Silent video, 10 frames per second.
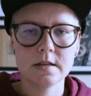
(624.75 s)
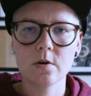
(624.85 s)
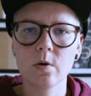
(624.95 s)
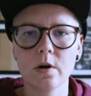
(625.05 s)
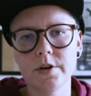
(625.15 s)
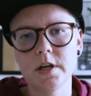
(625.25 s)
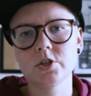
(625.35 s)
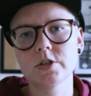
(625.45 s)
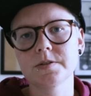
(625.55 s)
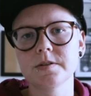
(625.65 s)
quality
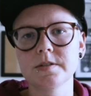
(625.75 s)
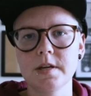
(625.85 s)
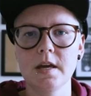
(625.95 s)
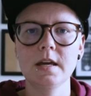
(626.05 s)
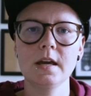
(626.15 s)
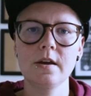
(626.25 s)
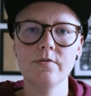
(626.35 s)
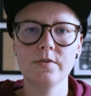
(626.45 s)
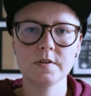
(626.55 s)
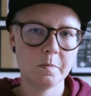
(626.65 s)
just to see
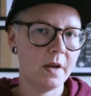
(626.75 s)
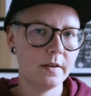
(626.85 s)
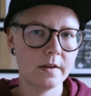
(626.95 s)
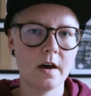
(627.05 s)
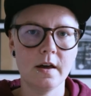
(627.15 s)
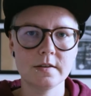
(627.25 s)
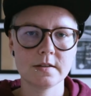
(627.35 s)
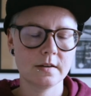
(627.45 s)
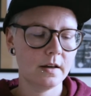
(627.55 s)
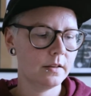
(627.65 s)
if the speed of the
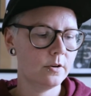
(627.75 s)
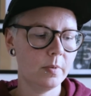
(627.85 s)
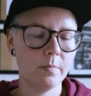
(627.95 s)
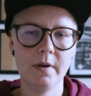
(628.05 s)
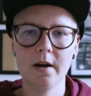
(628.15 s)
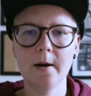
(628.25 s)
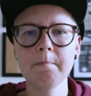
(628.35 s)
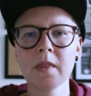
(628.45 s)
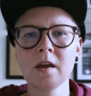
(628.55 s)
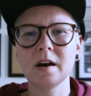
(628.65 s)
cards are a little bit better.
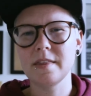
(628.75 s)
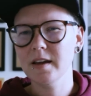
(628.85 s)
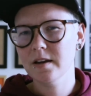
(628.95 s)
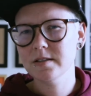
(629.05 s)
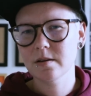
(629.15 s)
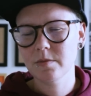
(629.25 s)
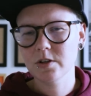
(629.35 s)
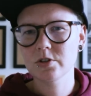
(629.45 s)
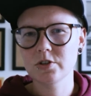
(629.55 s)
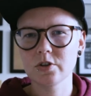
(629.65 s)
I think it has
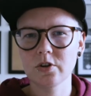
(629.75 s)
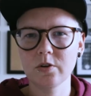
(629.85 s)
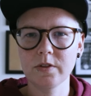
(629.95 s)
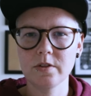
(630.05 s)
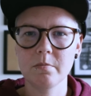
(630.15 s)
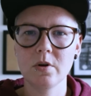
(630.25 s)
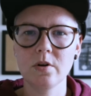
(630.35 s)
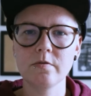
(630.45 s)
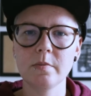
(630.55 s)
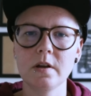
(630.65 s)
something to do with the
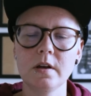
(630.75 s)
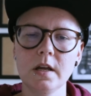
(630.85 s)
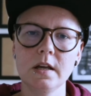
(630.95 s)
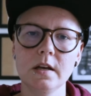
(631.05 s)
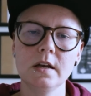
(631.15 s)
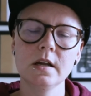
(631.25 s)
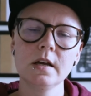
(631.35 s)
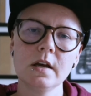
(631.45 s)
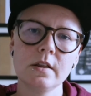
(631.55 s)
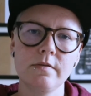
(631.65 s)
movement in
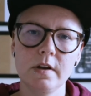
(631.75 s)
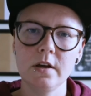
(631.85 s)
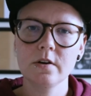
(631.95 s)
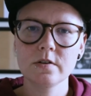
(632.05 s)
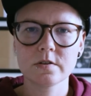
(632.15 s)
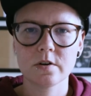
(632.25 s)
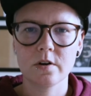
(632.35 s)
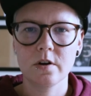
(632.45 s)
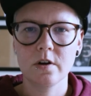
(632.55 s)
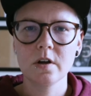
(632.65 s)
the video,
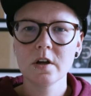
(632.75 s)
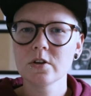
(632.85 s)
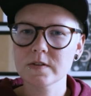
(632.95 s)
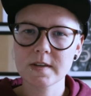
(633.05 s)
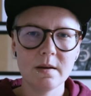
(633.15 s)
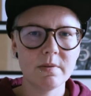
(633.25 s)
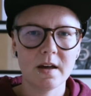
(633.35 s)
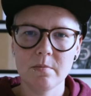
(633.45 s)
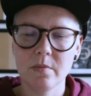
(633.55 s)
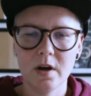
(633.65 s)
so just keep
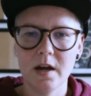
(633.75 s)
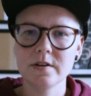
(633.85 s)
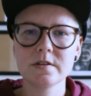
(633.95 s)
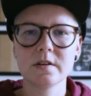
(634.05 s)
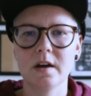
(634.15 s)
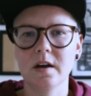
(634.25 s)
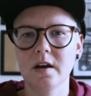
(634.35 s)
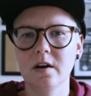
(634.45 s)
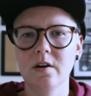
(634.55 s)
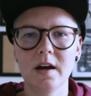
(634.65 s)
that in mind.
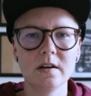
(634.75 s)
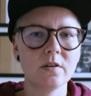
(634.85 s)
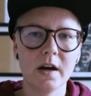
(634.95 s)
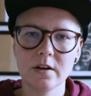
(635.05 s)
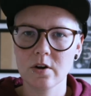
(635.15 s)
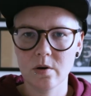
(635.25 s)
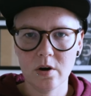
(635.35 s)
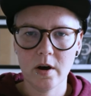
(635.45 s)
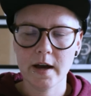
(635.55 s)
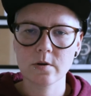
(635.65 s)
I'd go a
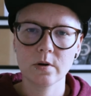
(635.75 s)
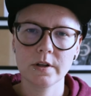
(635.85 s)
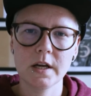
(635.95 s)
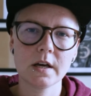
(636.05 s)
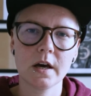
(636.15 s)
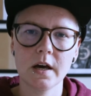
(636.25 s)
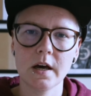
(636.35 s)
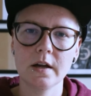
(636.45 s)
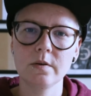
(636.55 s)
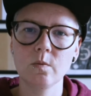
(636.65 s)
higher quality
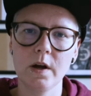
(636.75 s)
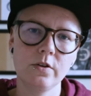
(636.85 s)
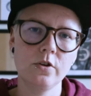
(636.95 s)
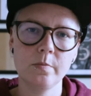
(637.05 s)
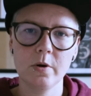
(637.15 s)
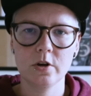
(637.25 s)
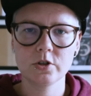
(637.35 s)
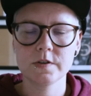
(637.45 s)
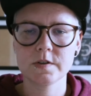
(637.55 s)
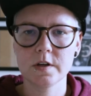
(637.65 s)
card when you
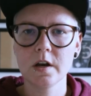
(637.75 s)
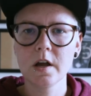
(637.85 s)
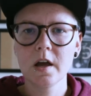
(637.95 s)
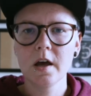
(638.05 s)
purchase it,